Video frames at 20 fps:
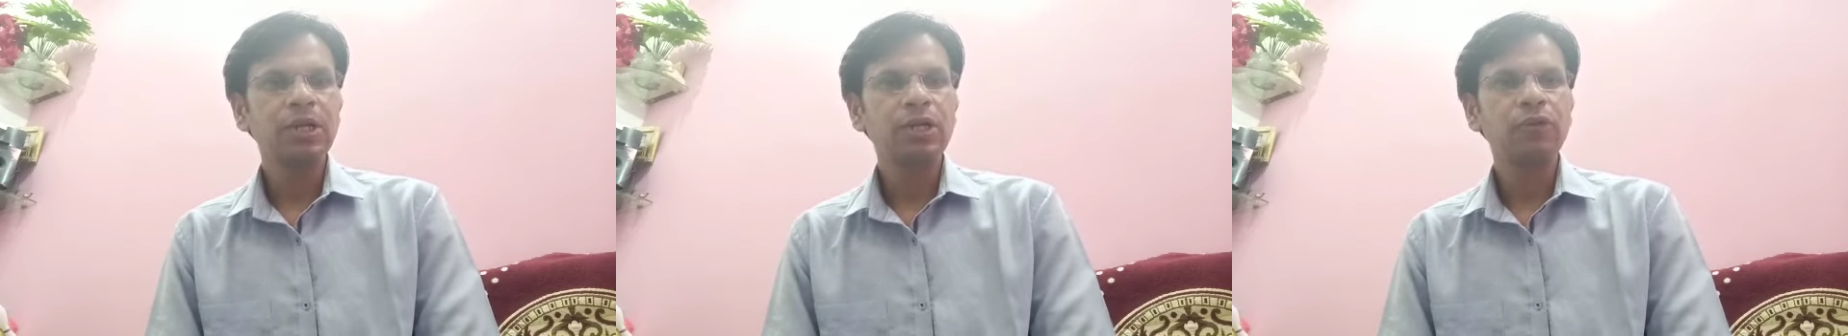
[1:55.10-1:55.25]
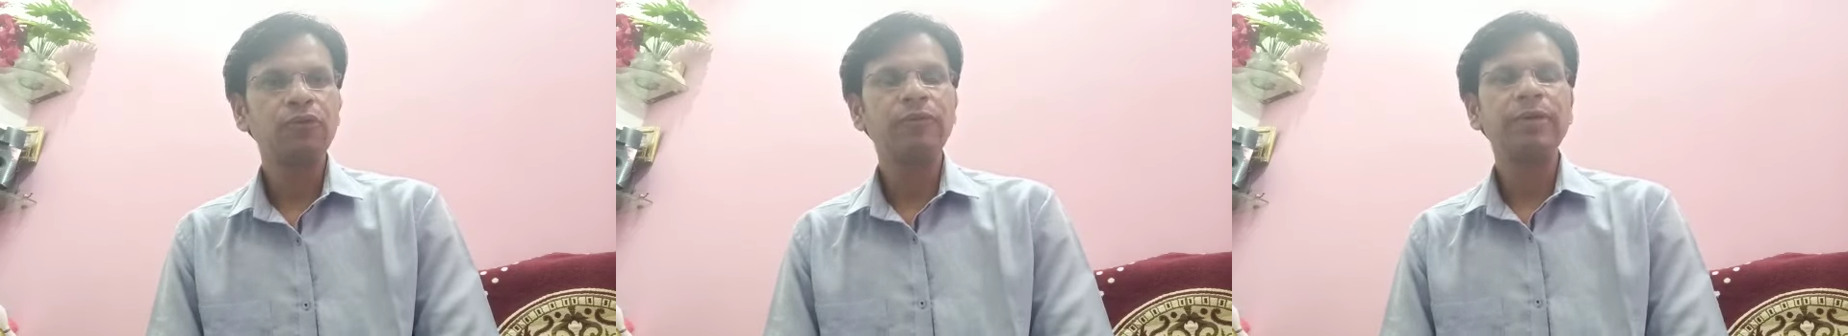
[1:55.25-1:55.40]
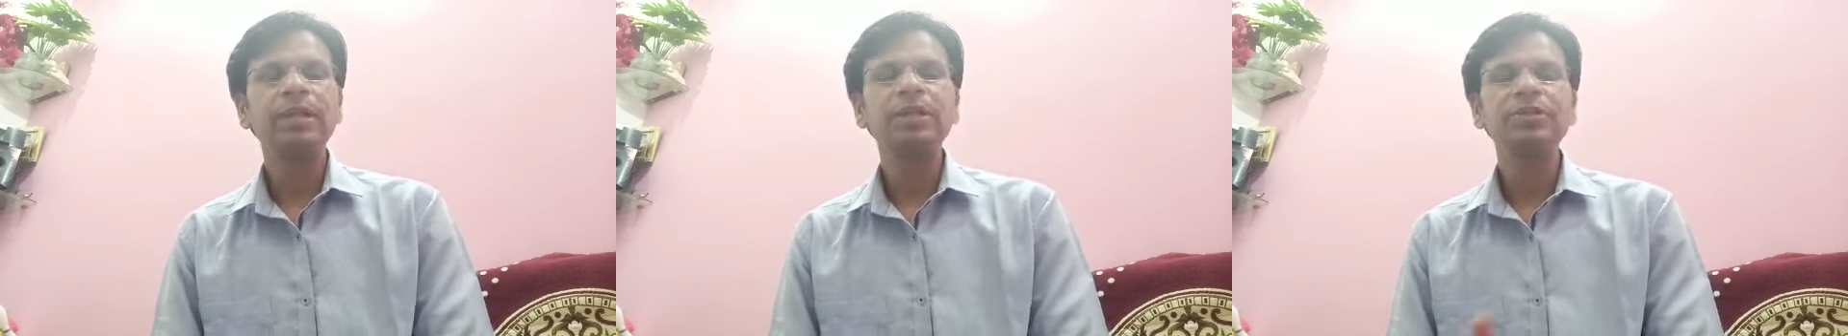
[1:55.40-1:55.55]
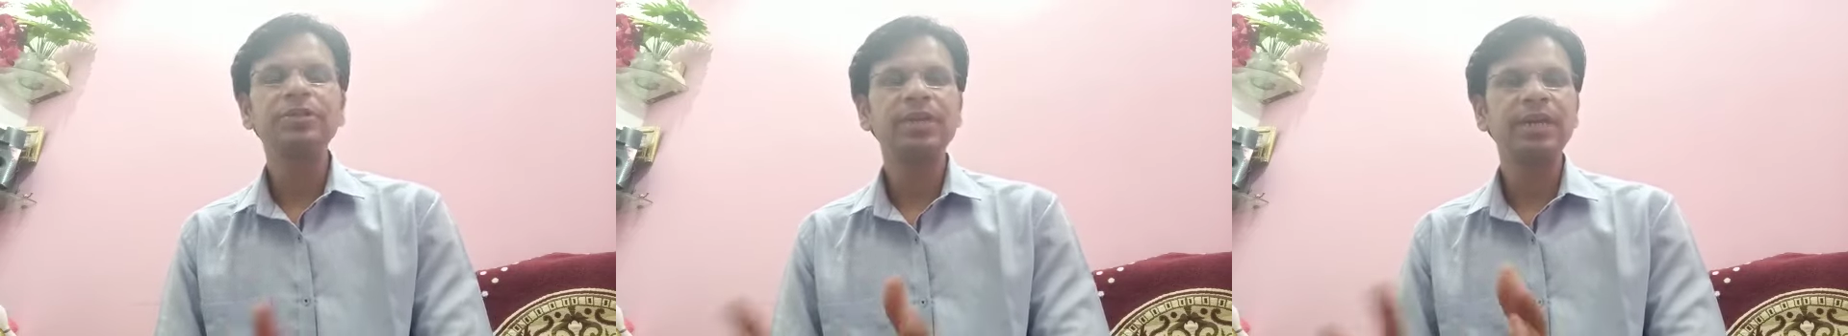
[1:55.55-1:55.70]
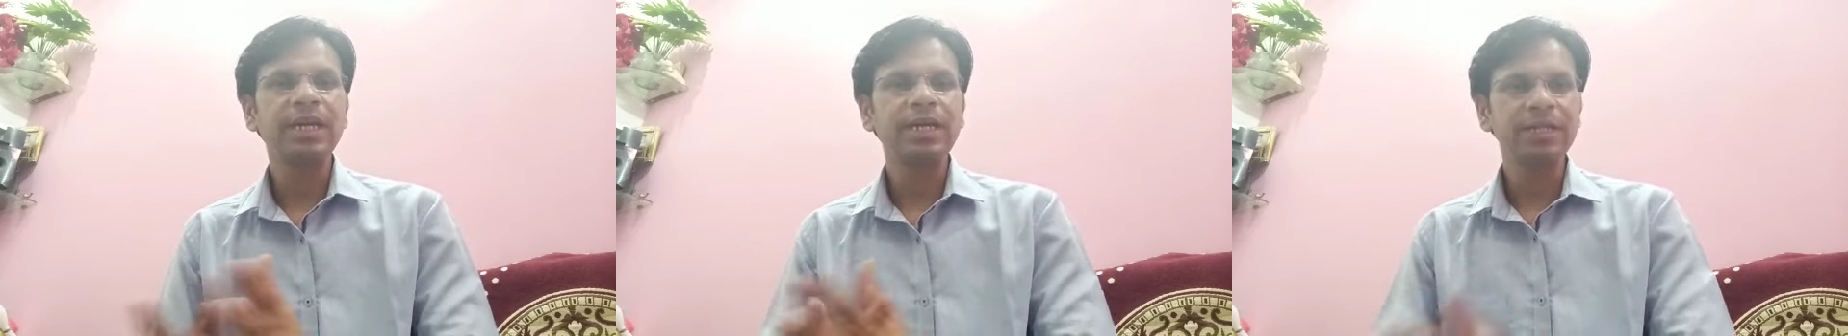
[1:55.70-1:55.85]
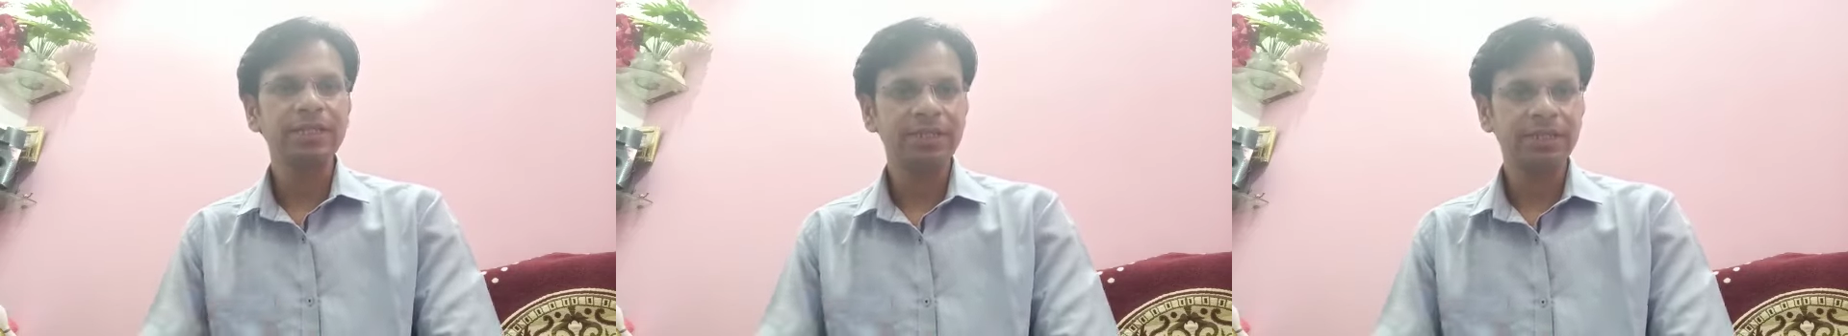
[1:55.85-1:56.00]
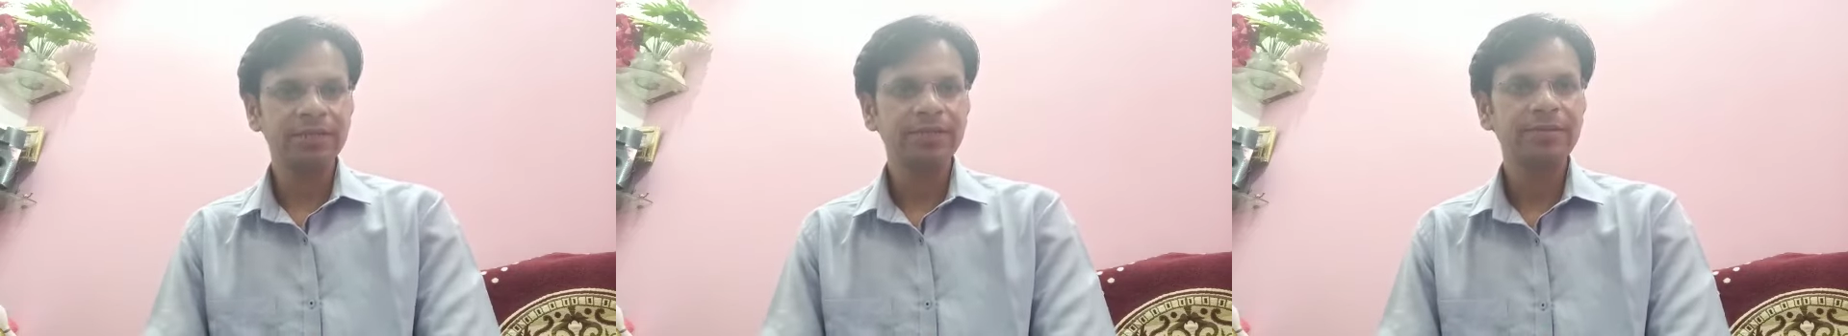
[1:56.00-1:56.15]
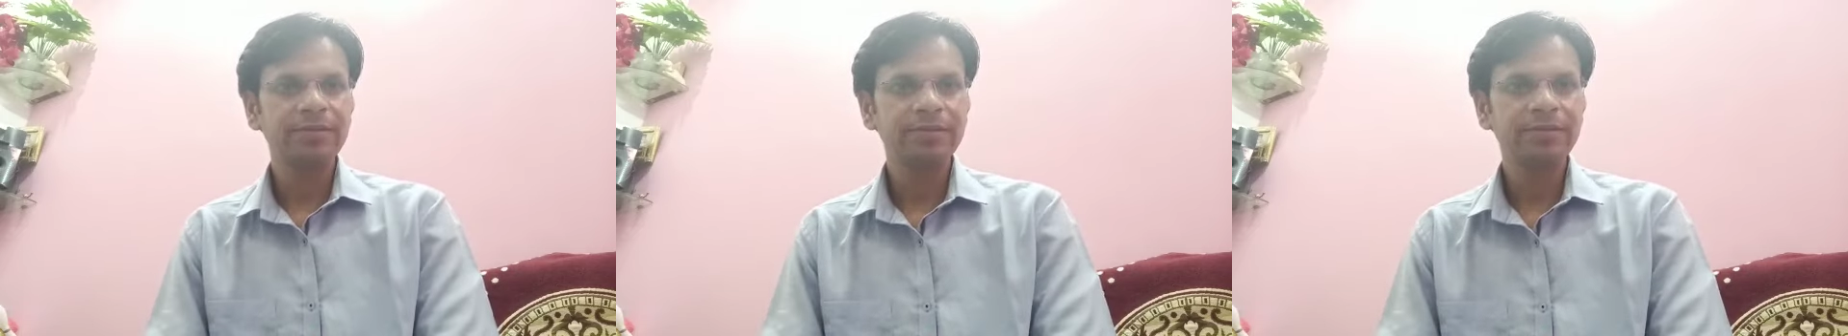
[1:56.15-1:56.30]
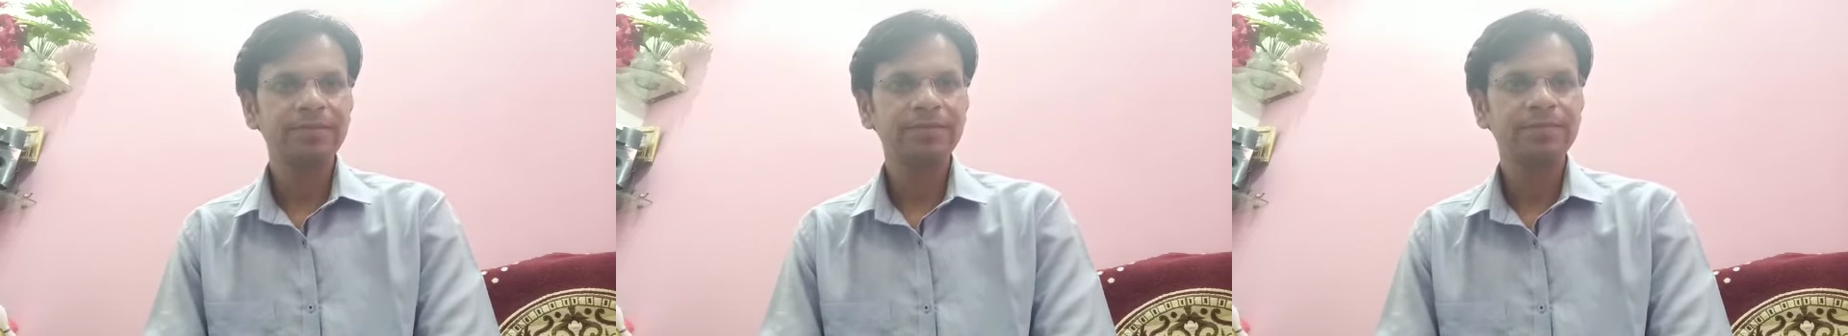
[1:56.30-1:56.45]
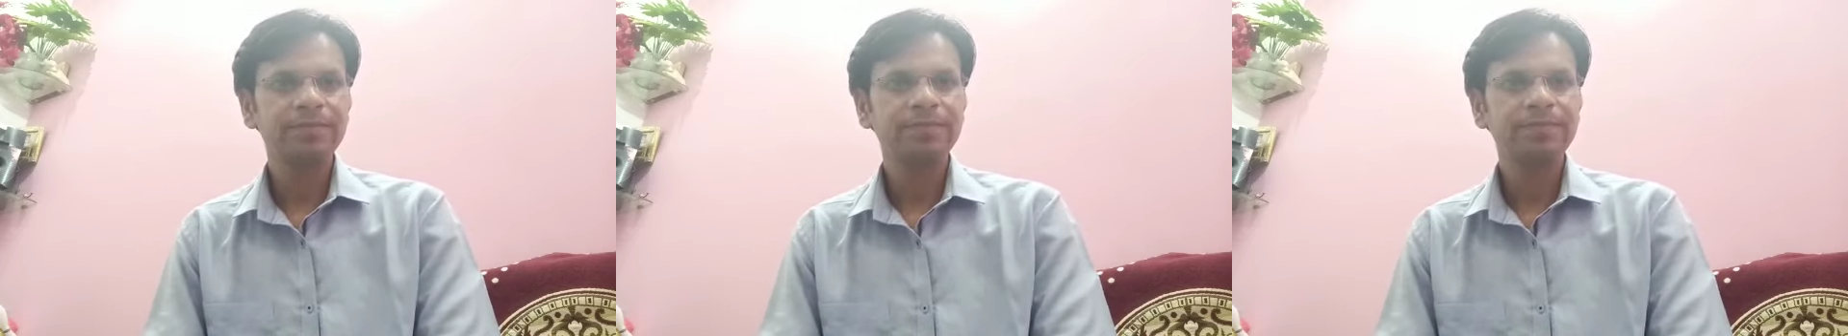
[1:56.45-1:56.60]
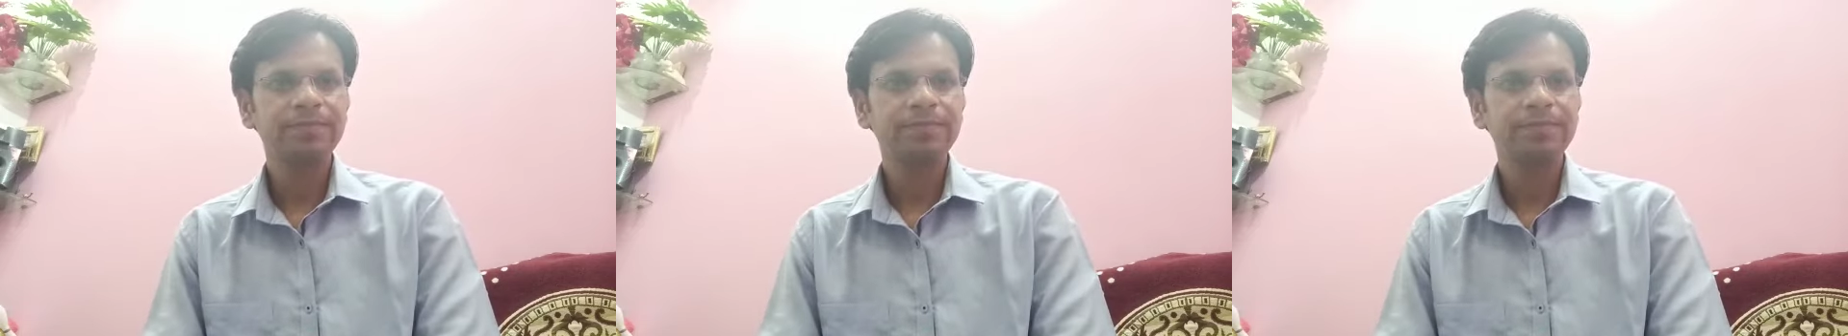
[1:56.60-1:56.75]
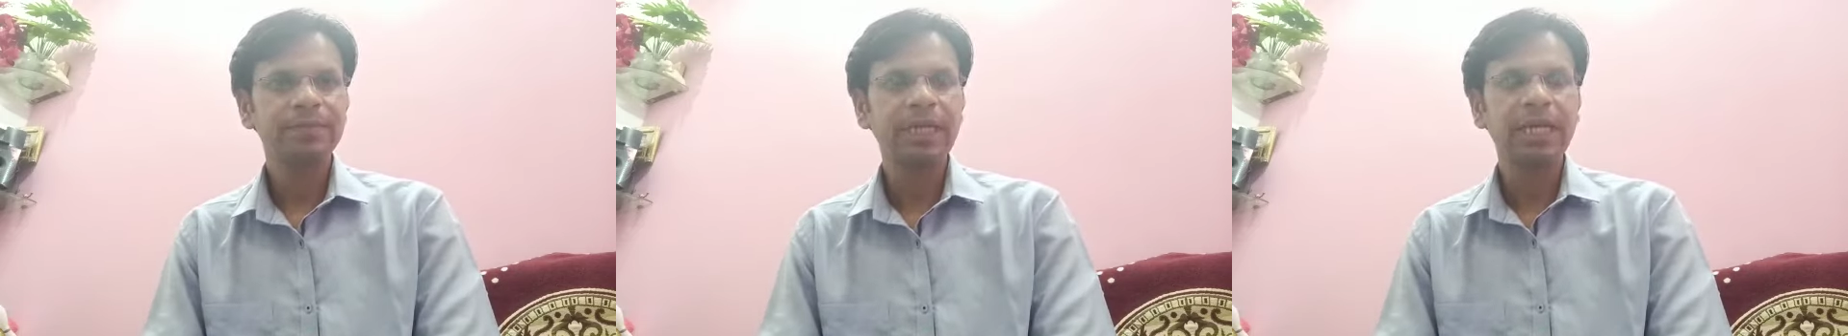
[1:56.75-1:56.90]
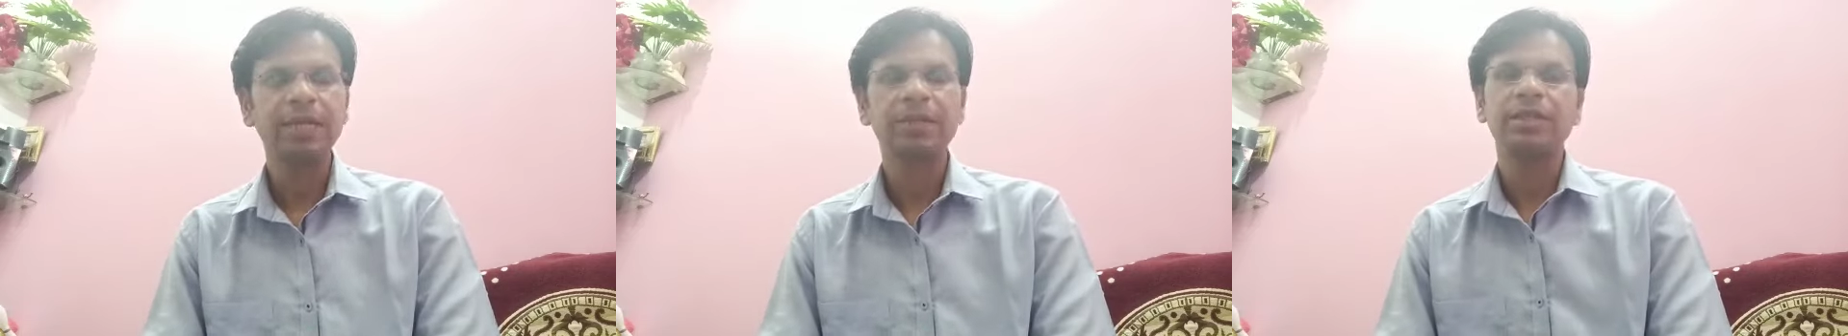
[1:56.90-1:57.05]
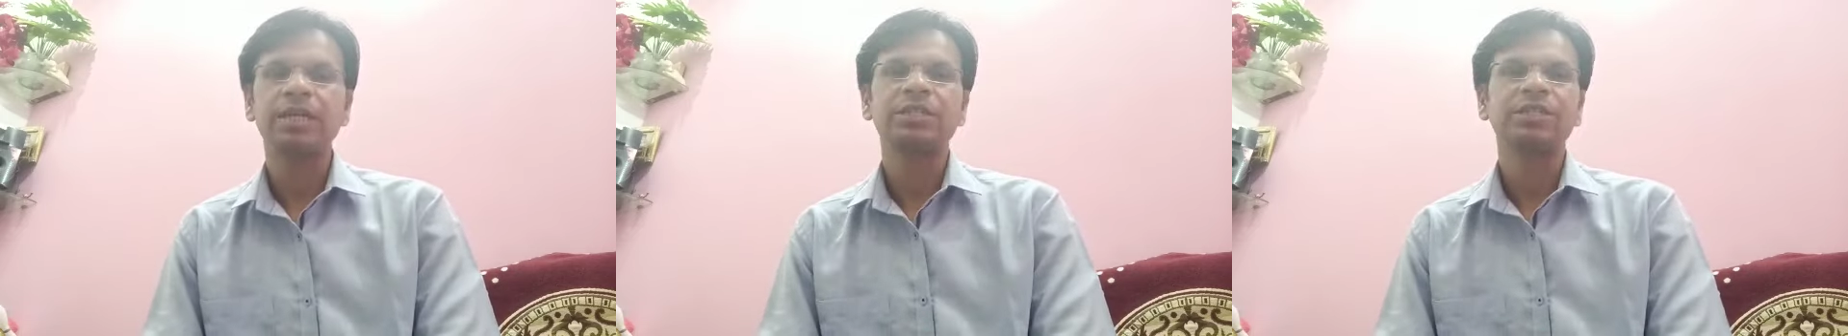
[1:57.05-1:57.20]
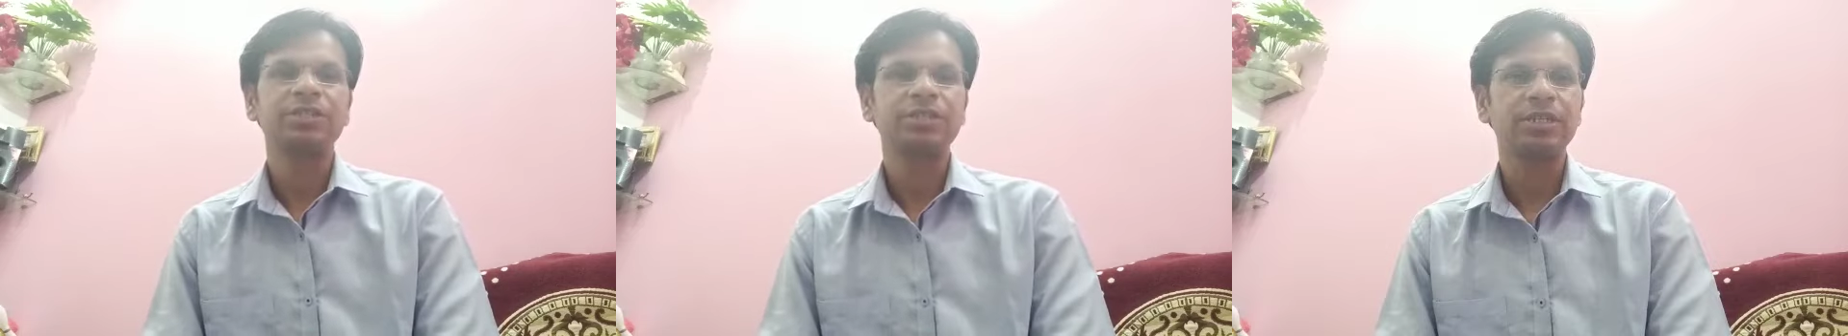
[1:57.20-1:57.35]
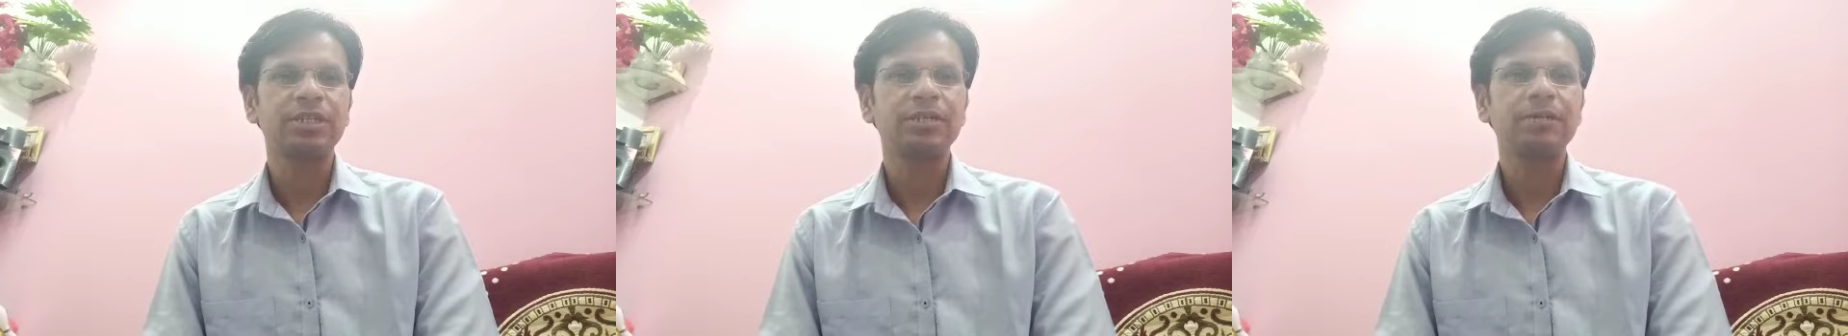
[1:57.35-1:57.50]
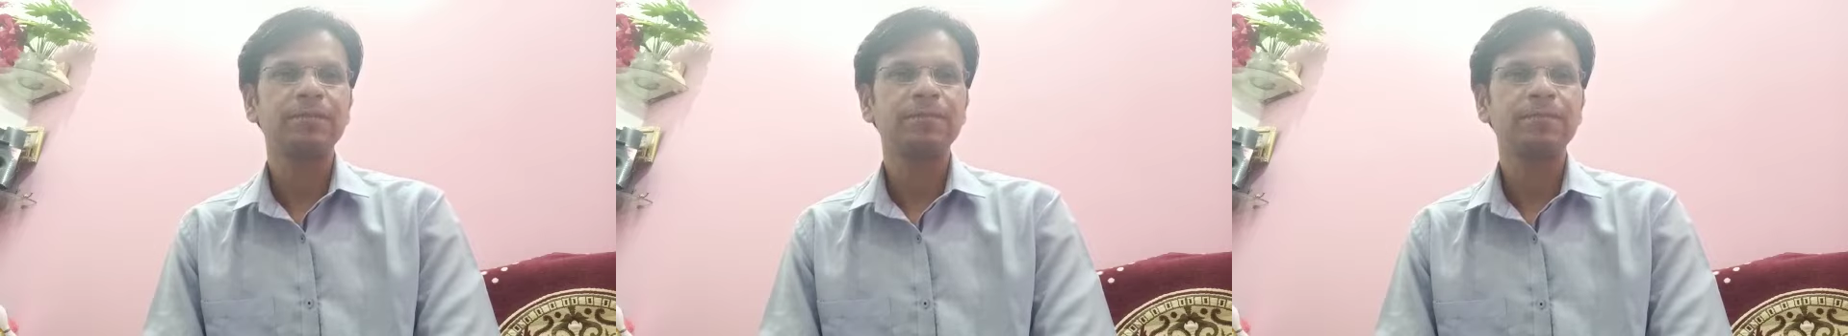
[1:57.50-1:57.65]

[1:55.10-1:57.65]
Twelfth Night, etc.